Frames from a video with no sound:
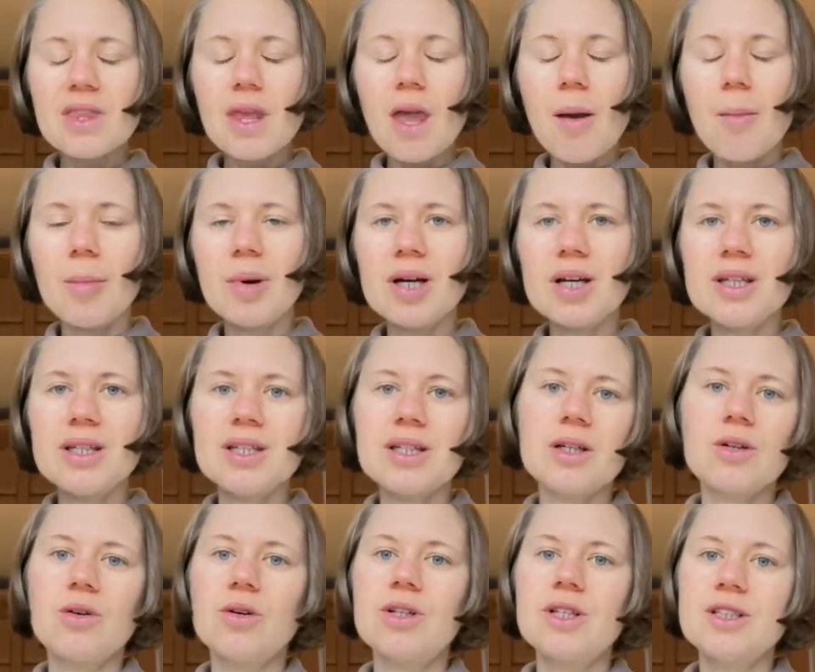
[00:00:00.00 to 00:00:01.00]
but
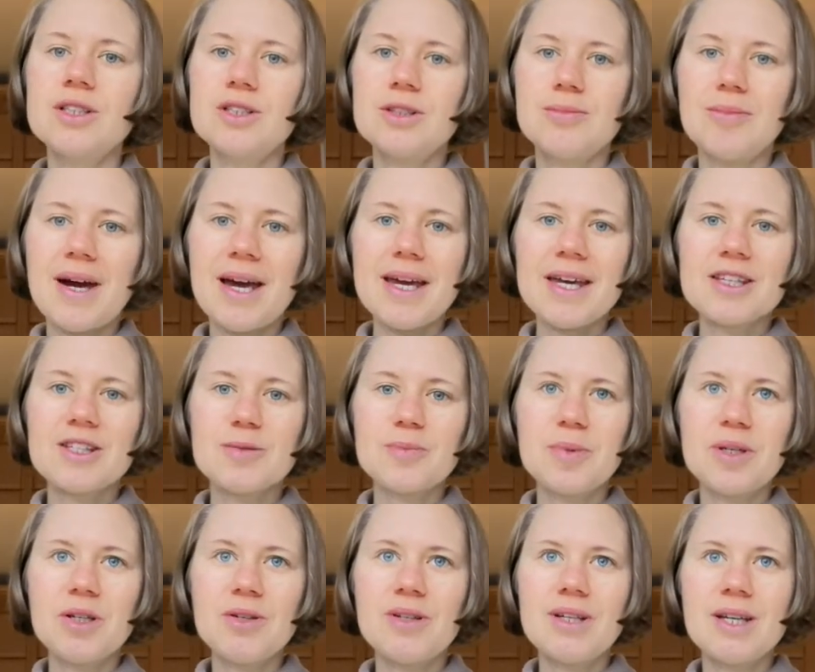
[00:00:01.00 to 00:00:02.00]
according to my
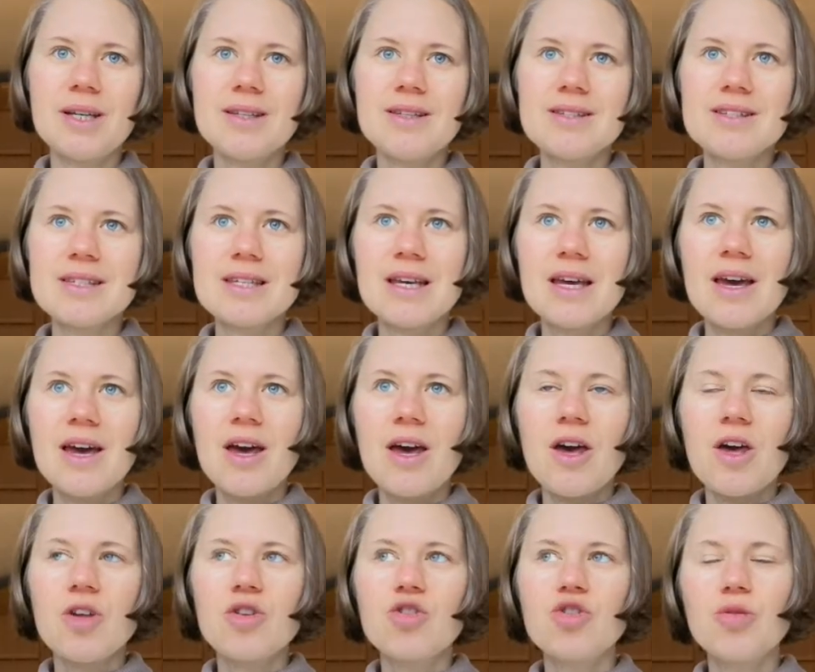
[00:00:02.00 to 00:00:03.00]
experience,
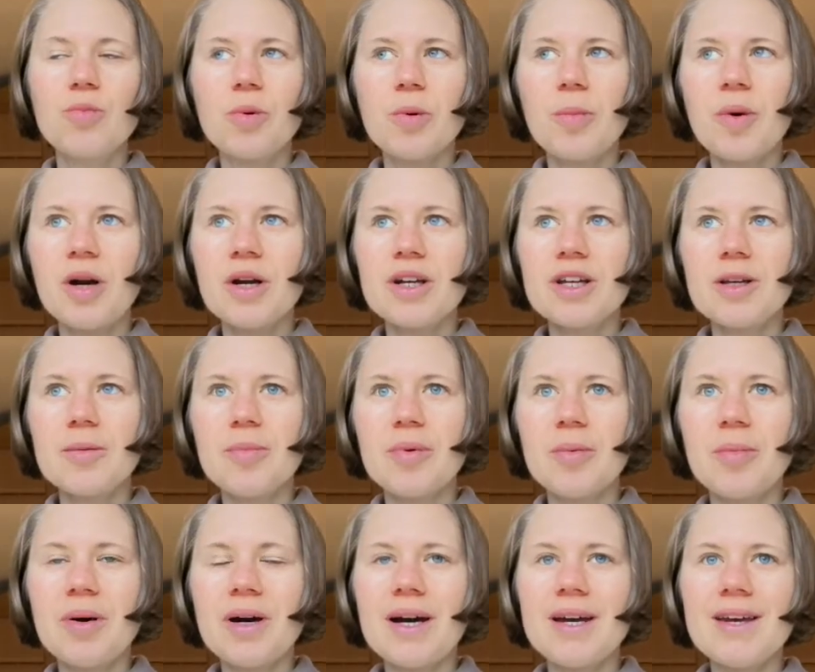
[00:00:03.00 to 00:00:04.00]
supermarket
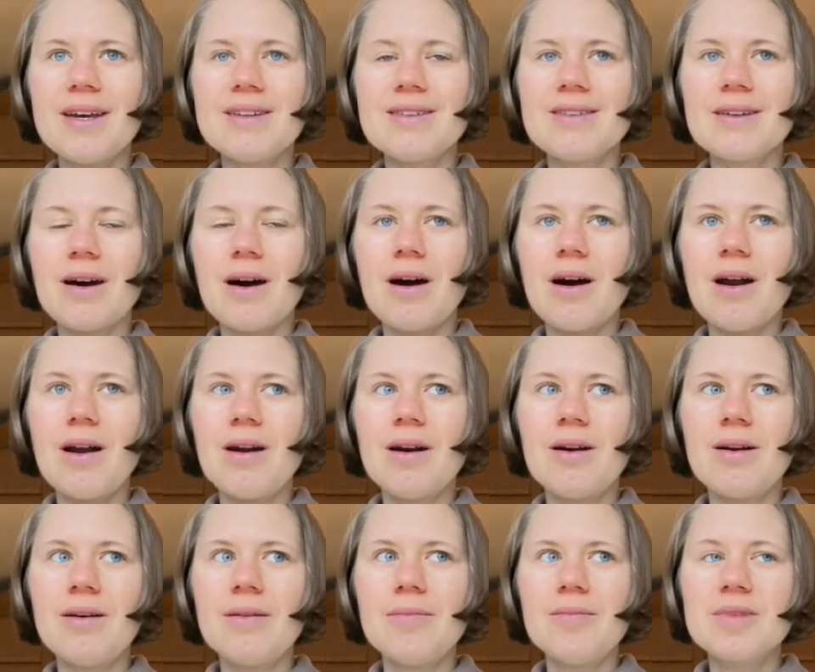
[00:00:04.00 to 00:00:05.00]
papayas
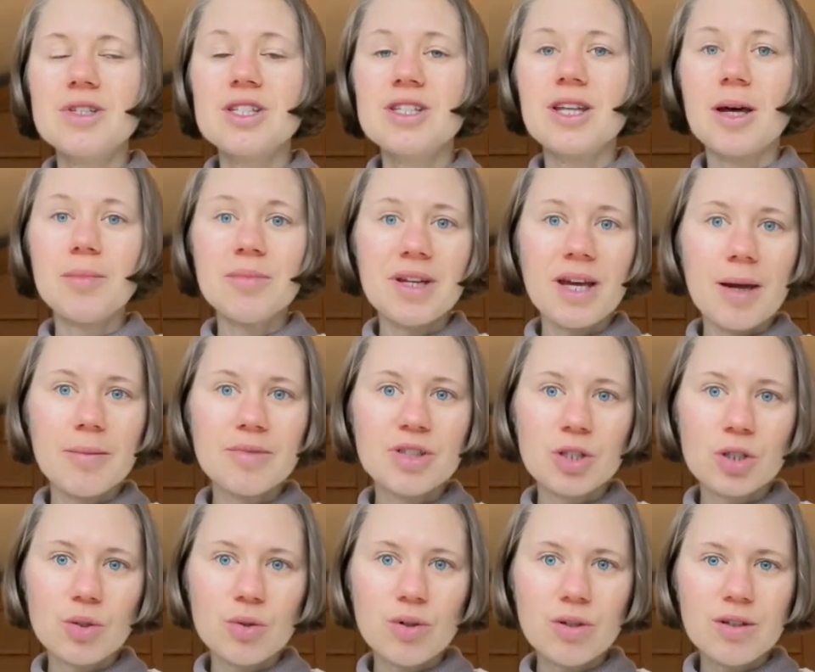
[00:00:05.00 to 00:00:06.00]
are sometimes
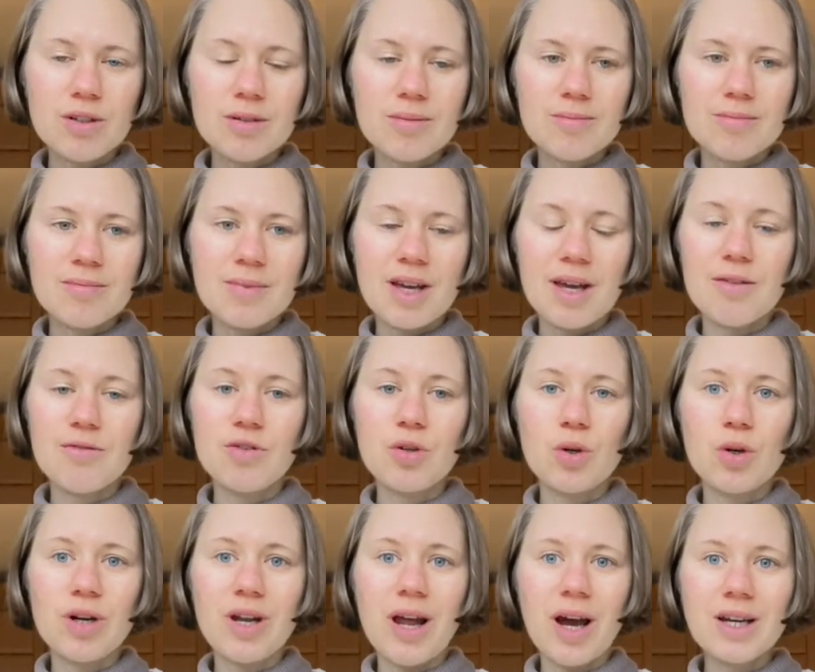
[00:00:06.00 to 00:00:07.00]
good if
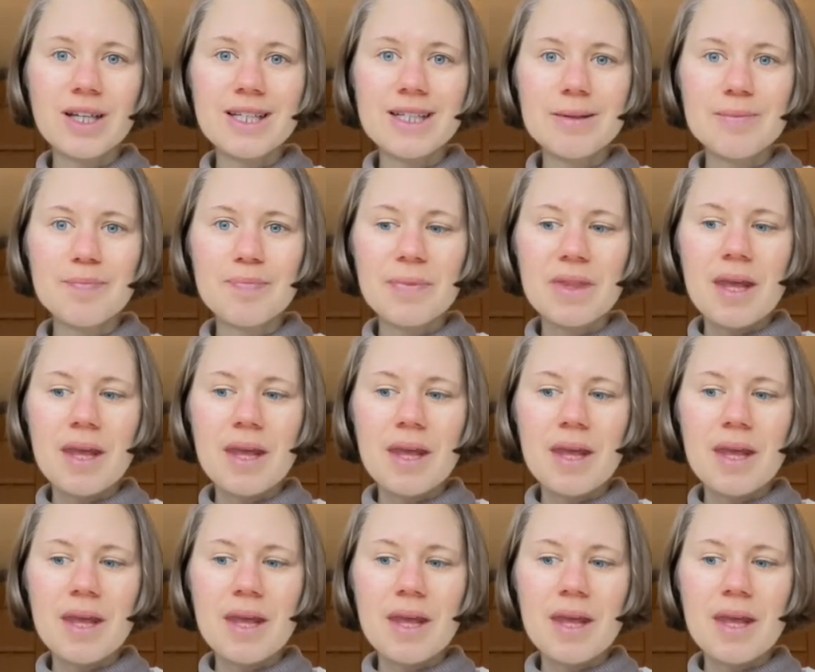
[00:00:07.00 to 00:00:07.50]
you're lucky,